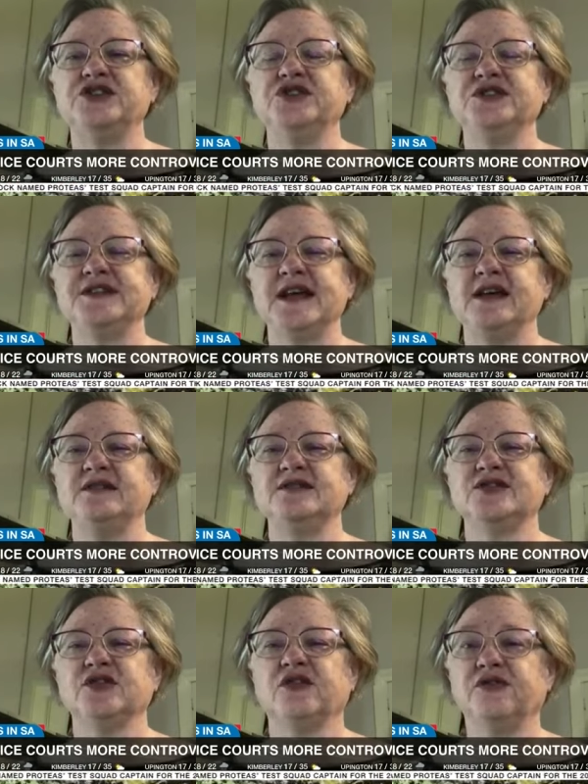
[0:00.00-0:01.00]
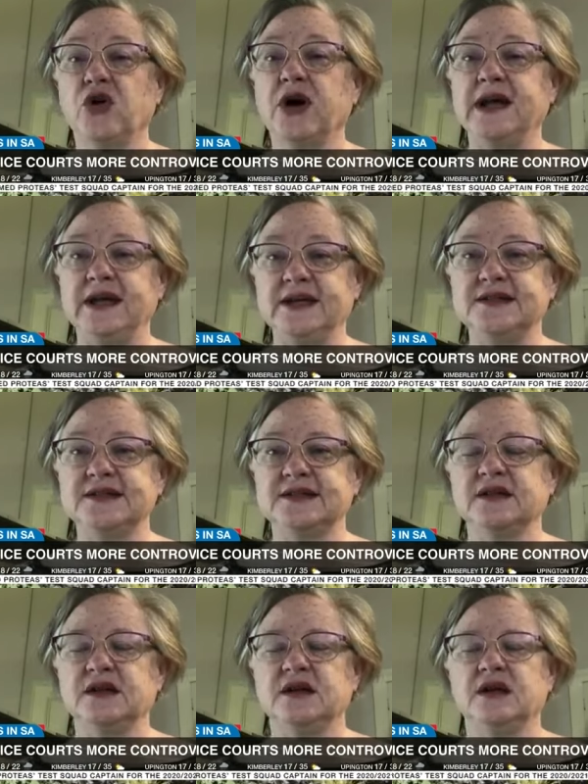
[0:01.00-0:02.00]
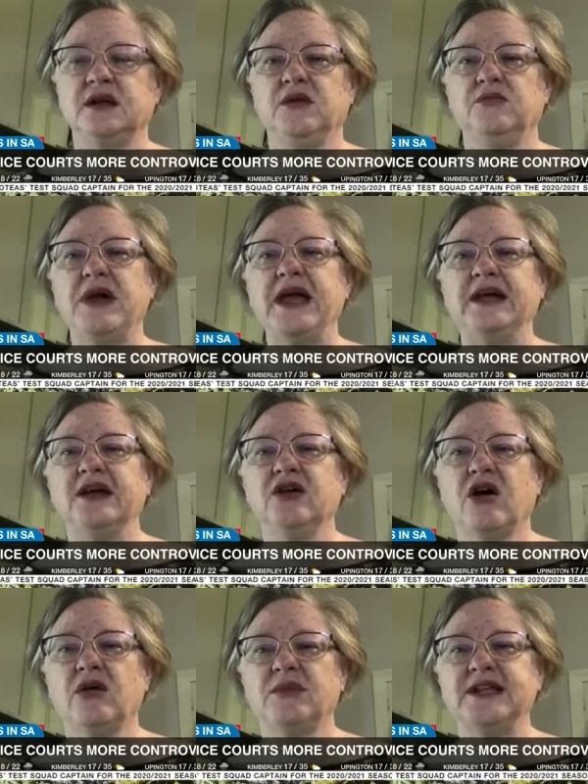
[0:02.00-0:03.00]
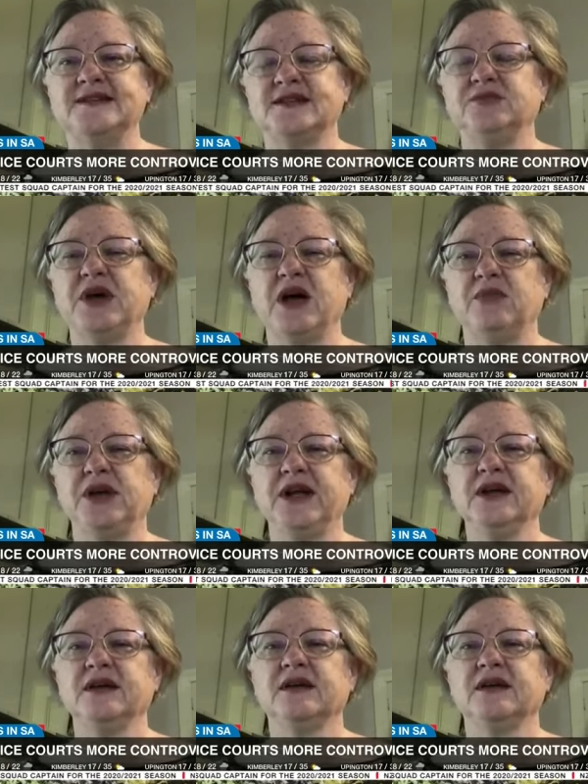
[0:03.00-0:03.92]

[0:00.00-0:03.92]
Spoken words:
you tend to avoid making comments in public,